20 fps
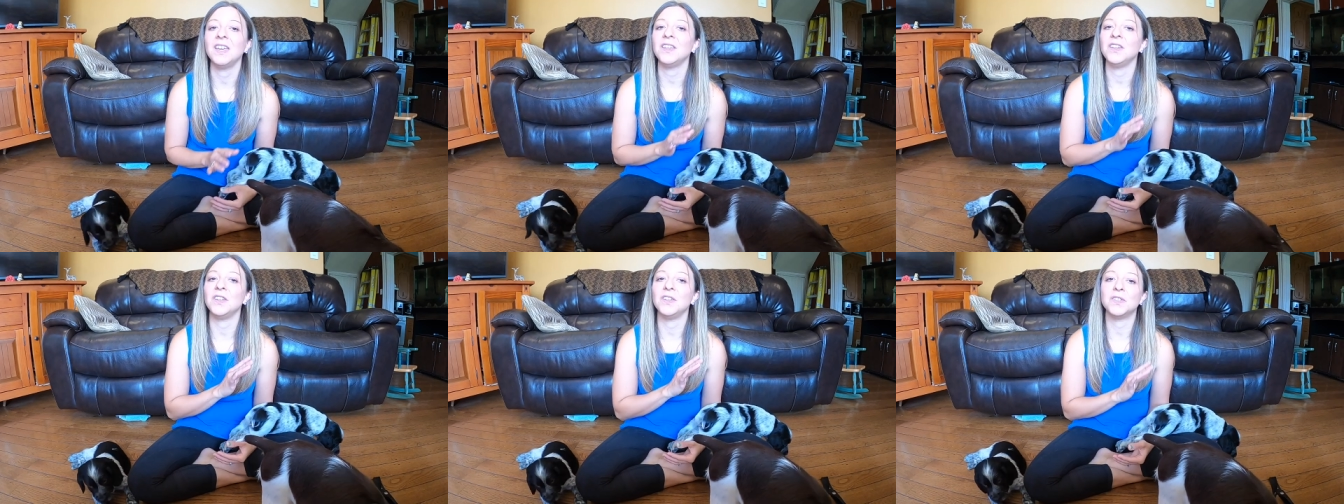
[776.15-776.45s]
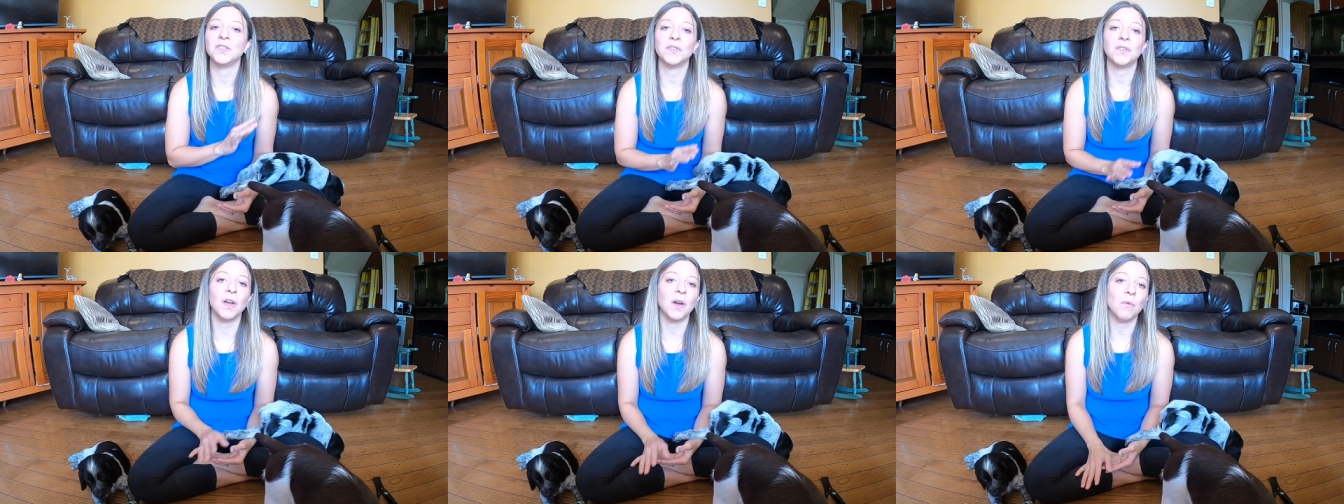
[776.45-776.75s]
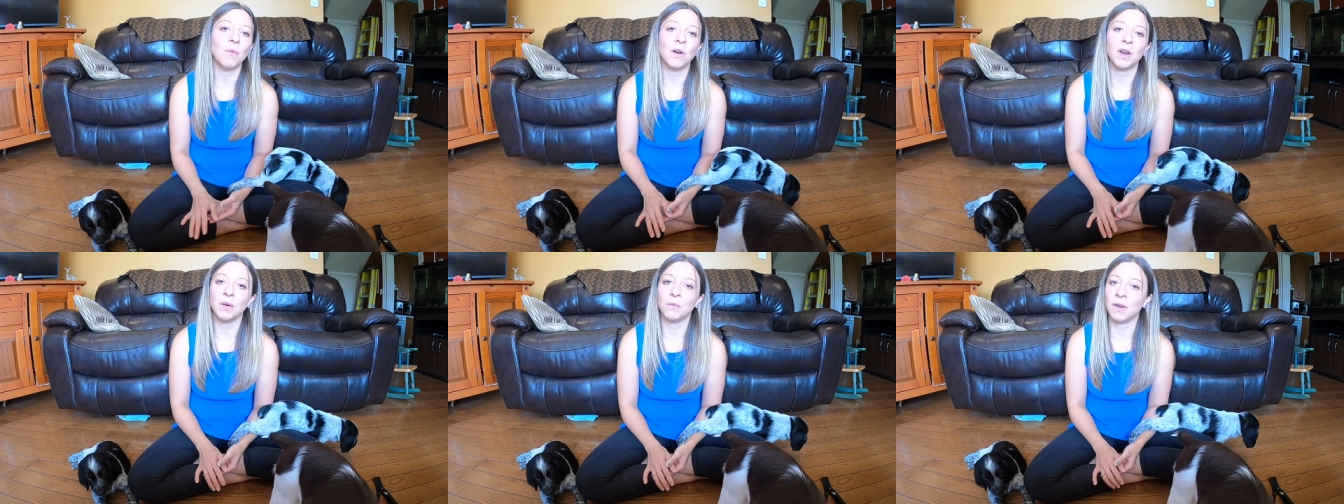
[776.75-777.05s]
You do
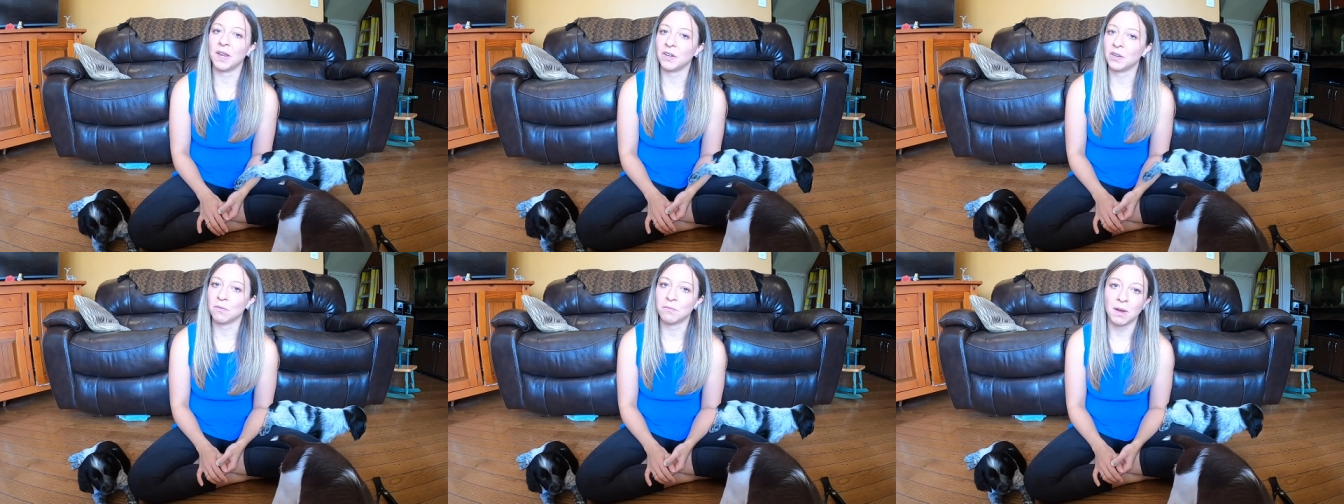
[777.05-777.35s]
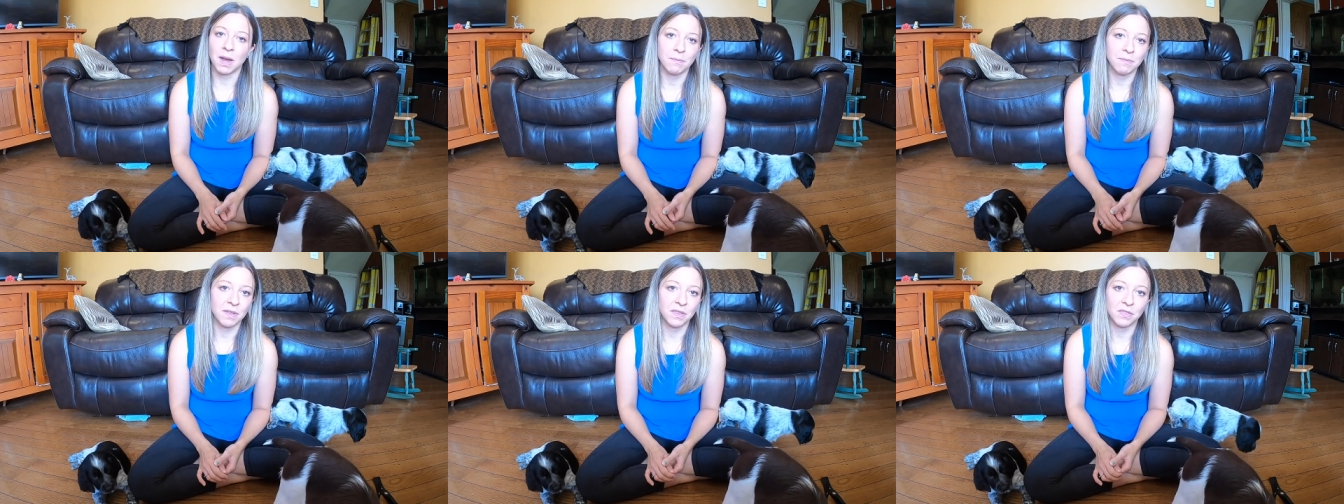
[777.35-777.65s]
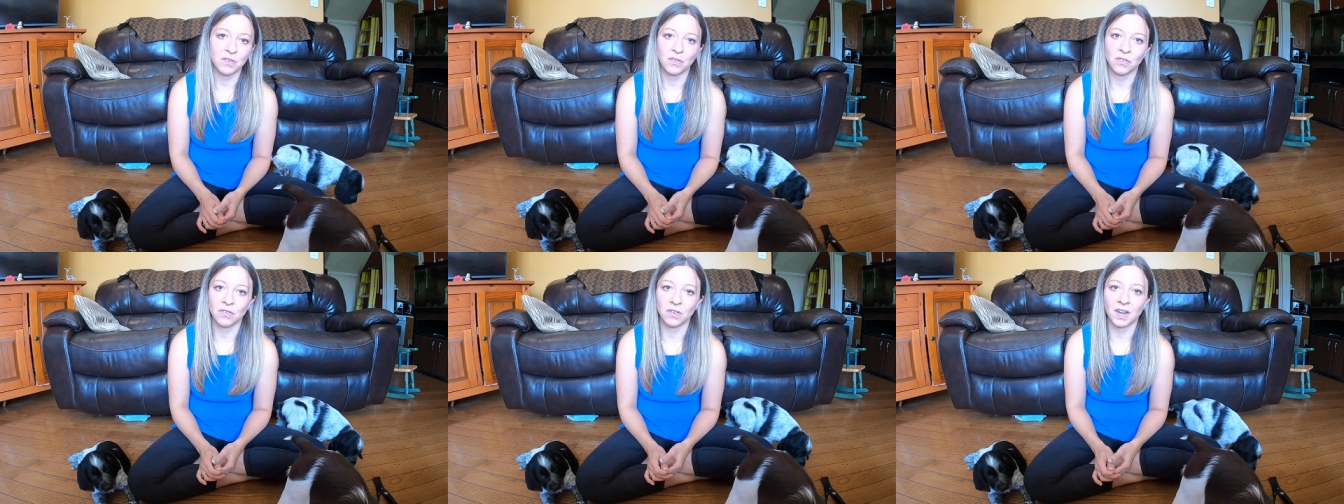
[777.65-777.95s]
not want to wake your puppy
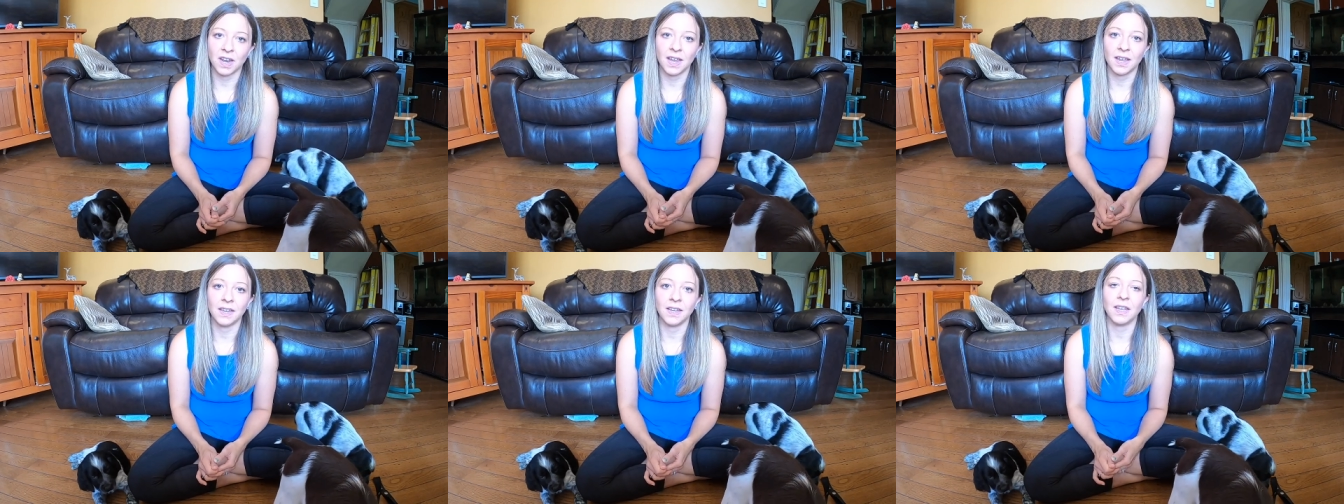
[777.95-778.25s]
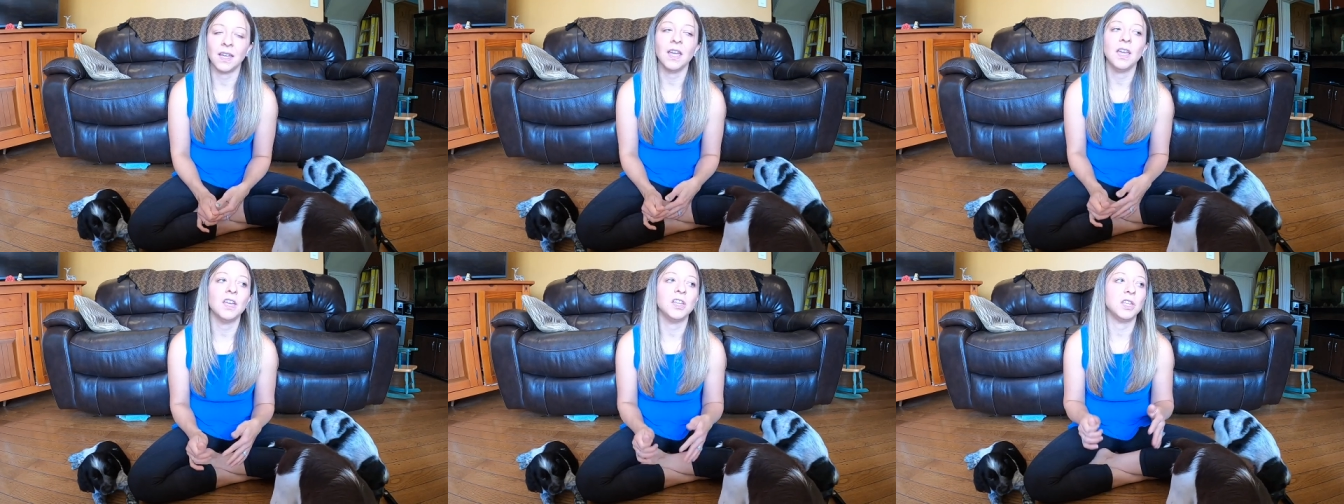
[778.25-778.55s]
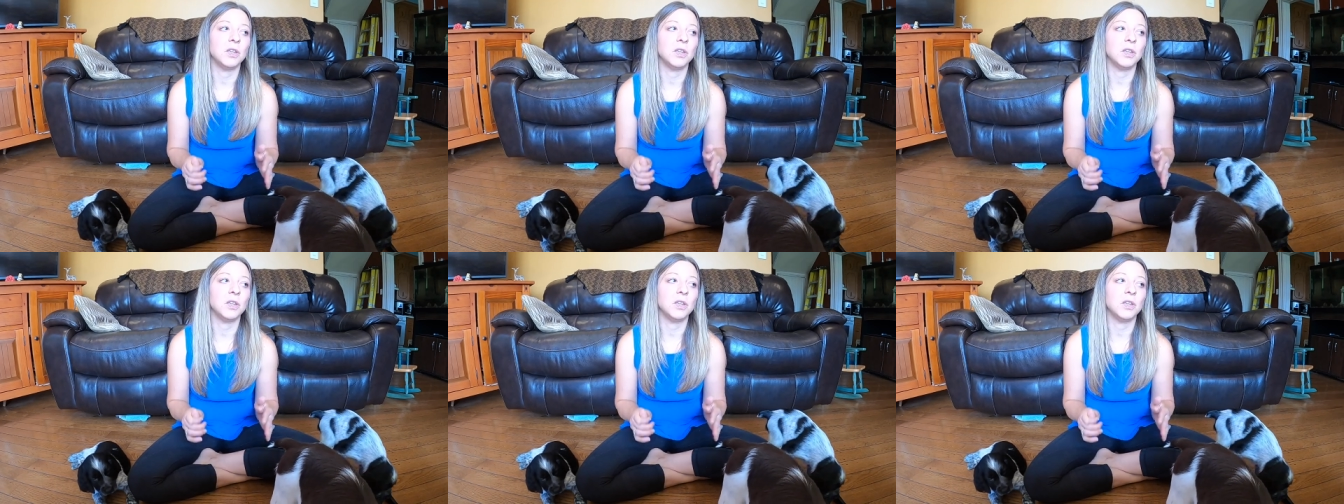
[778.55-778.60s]
through the night.